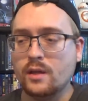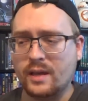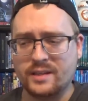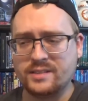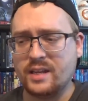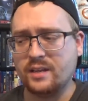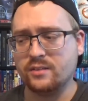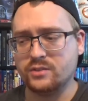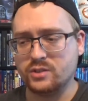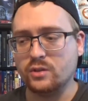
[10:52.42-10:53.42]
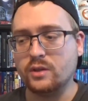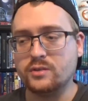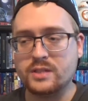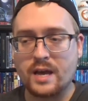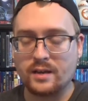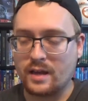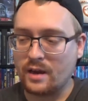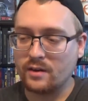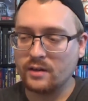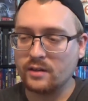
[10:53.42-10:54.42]
like I said, either studio's not
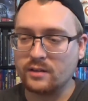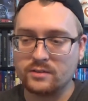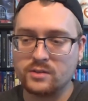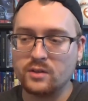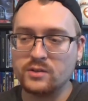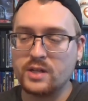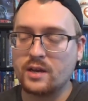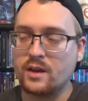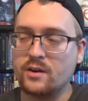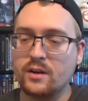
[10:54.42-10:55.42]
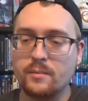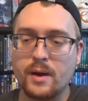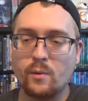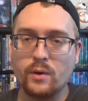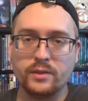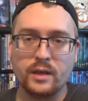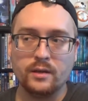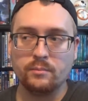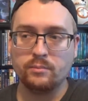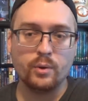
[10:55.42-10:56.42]
caring, the studio's not caring about what
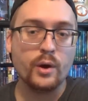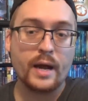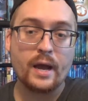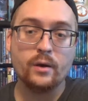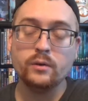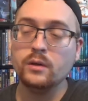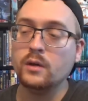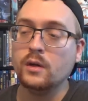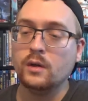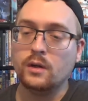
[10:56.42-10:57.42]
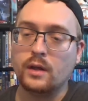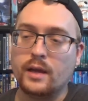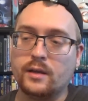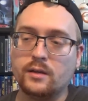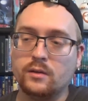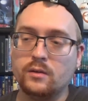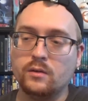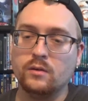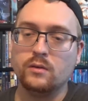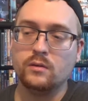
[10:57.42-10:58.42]
they put out, like
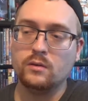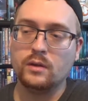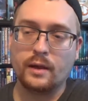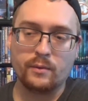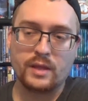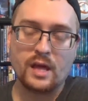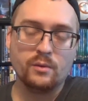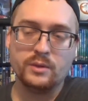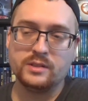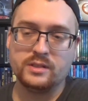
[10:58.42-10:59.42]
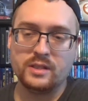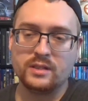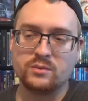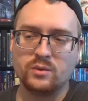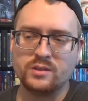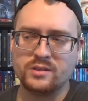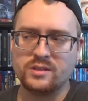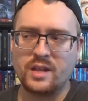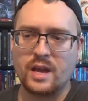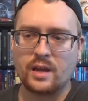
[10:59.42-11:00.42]
like with Halloween 6 where it's
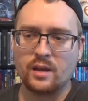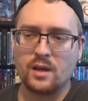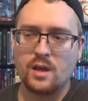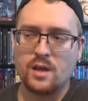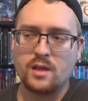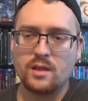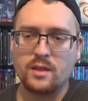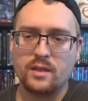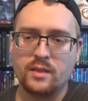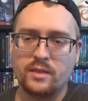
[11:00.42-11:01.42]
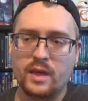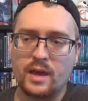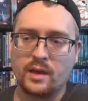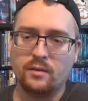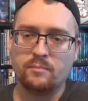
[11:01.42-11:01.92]
just like they